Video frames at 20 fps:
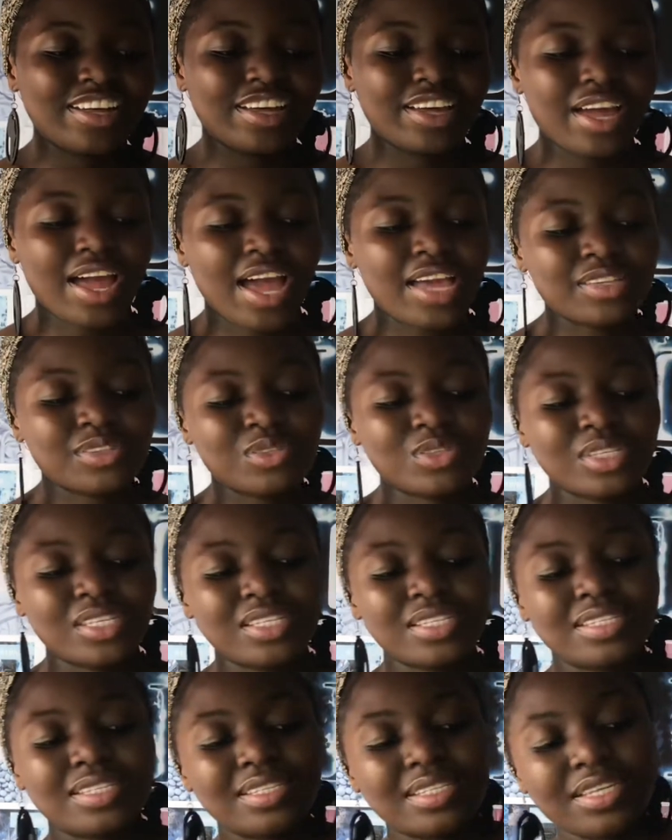As you can
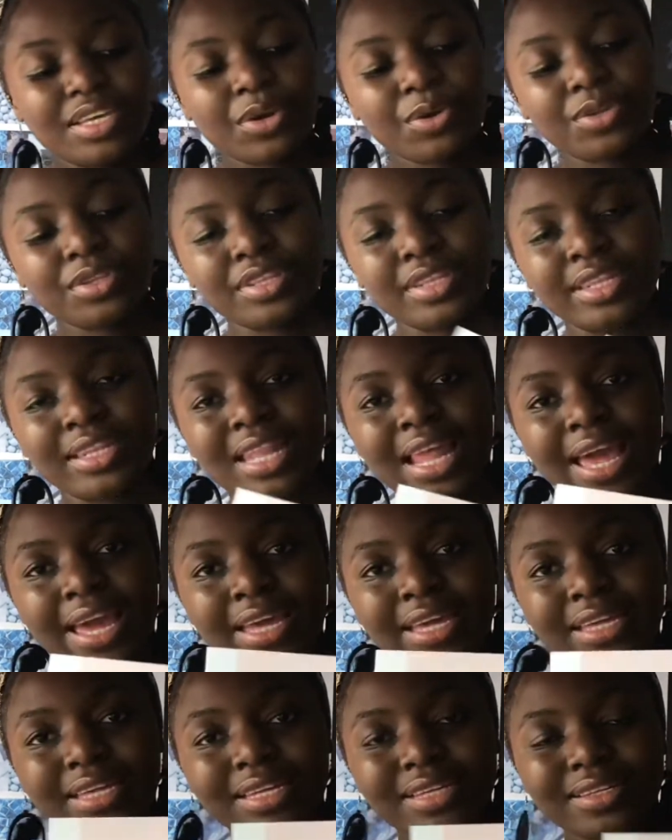see on,
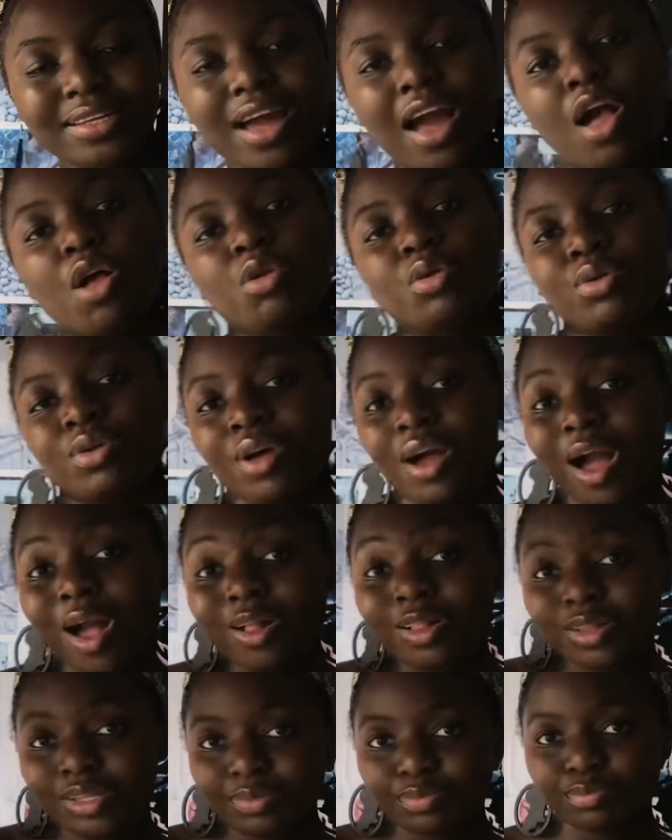like, I'll
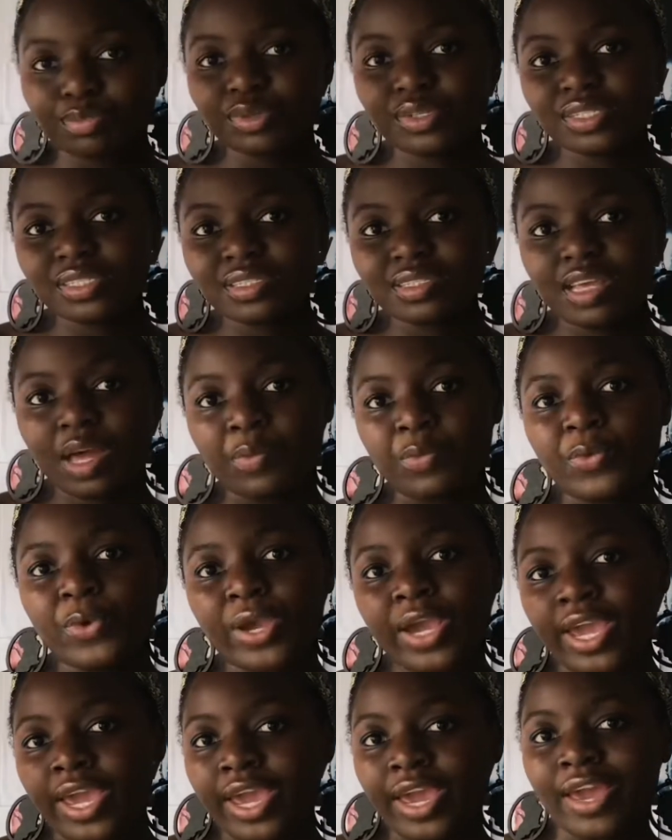put it somewhere
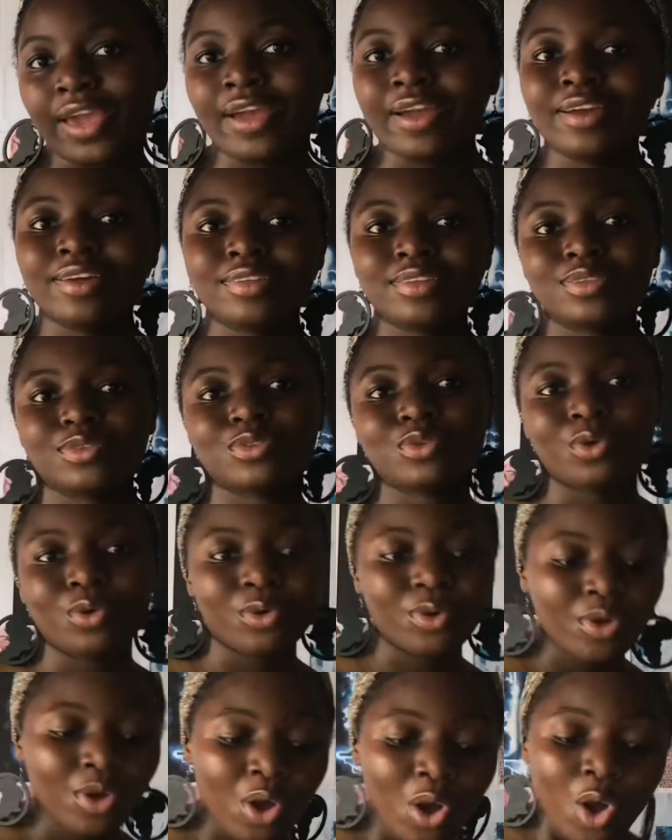here. So
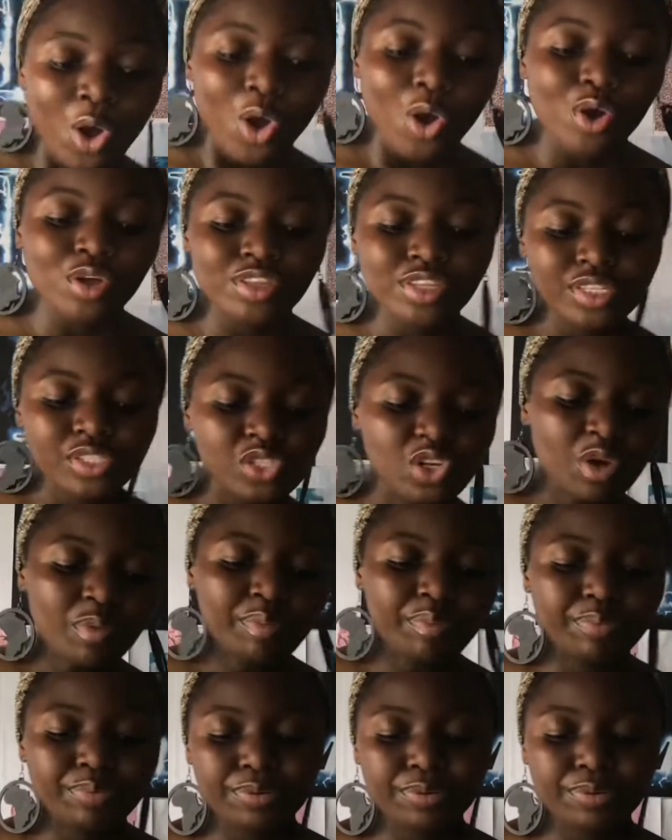on the top